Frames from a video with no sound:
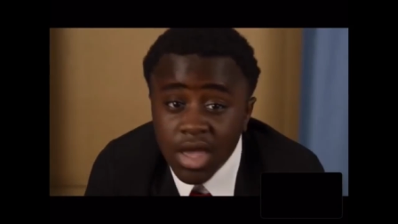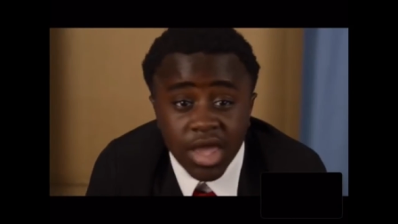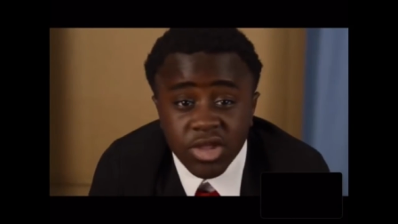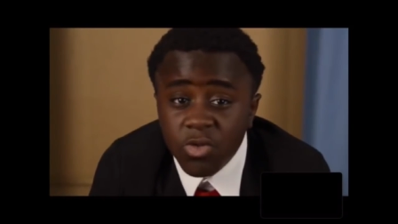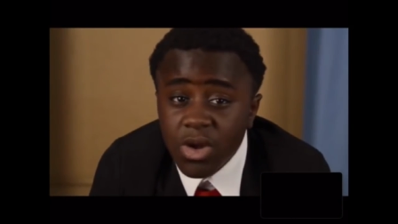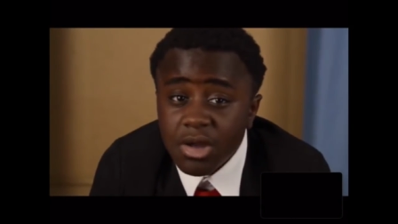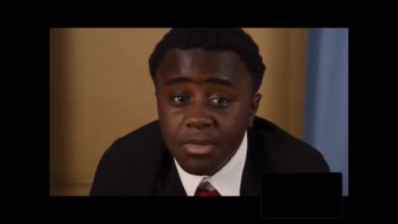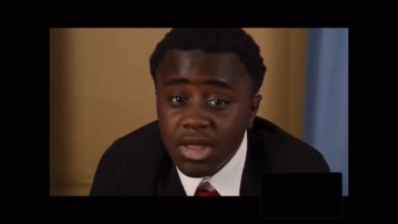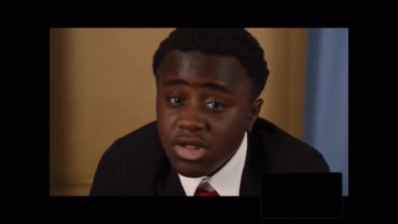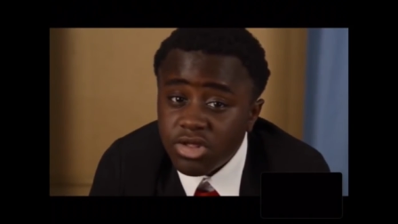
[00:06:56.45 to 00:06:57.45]
I don't
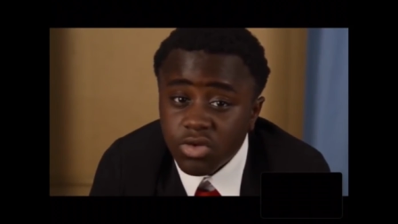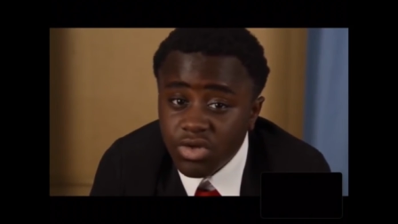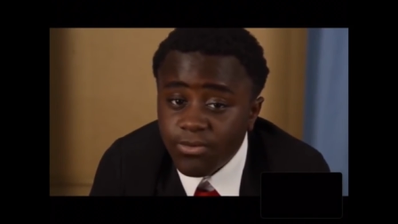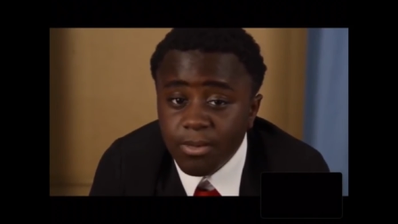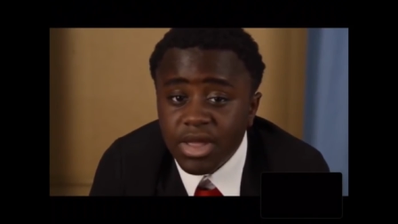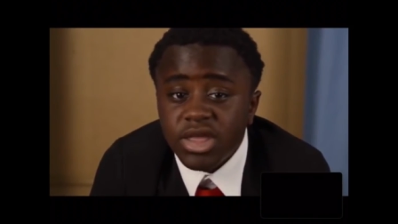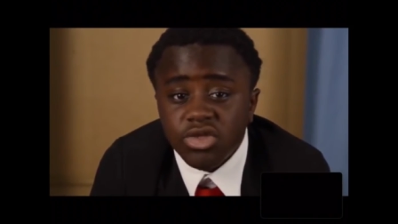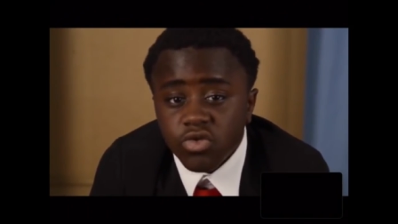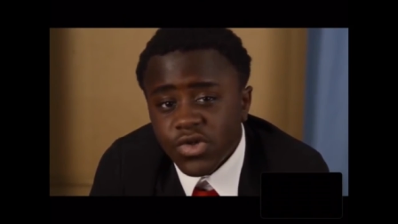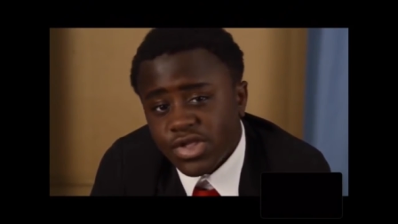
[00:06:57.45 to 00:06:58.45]
recommend this choice for
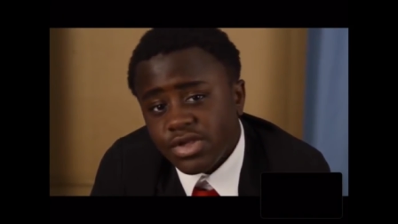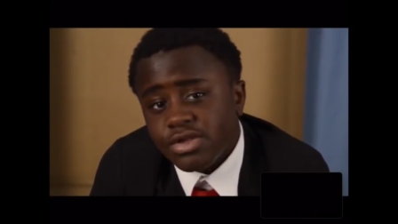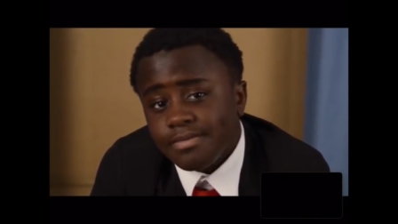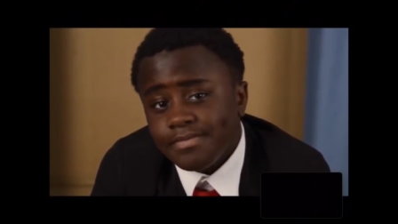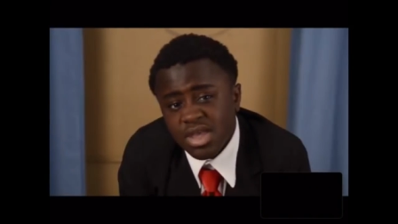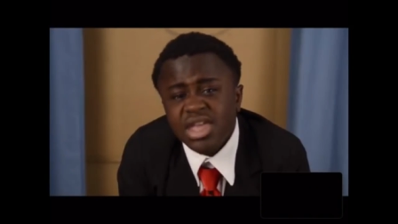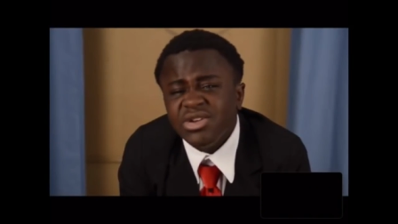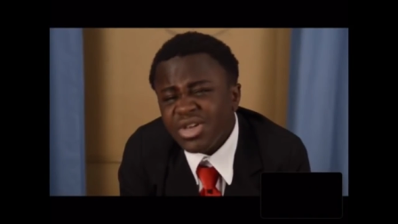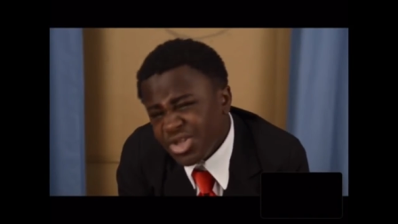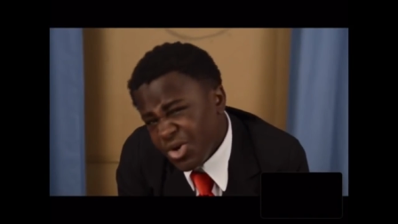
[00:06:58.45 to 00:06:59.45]
making choices. Now
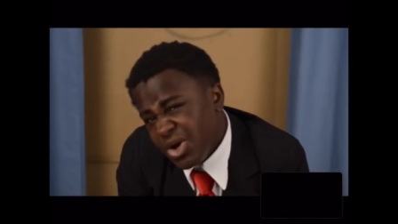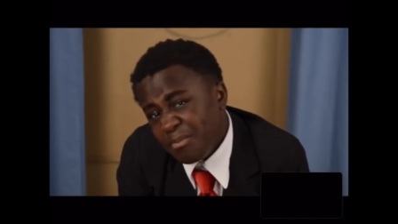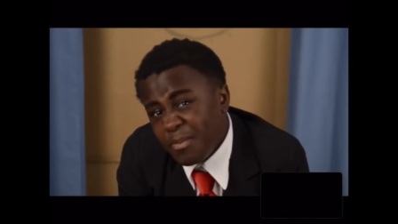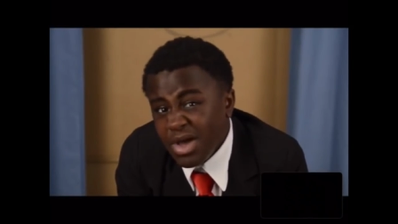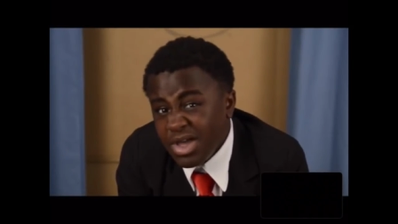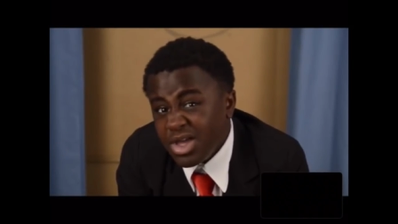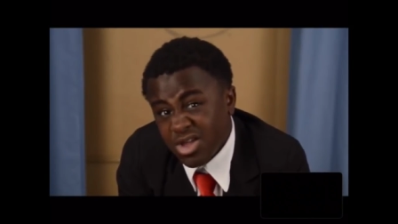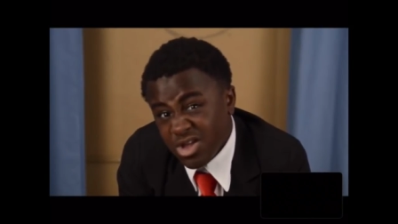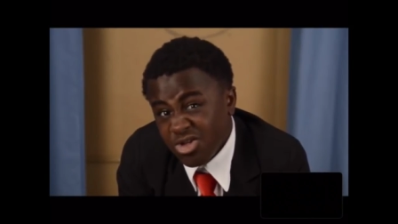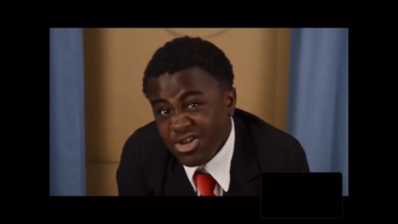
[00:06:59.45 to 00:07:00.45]
you can do it, but it'll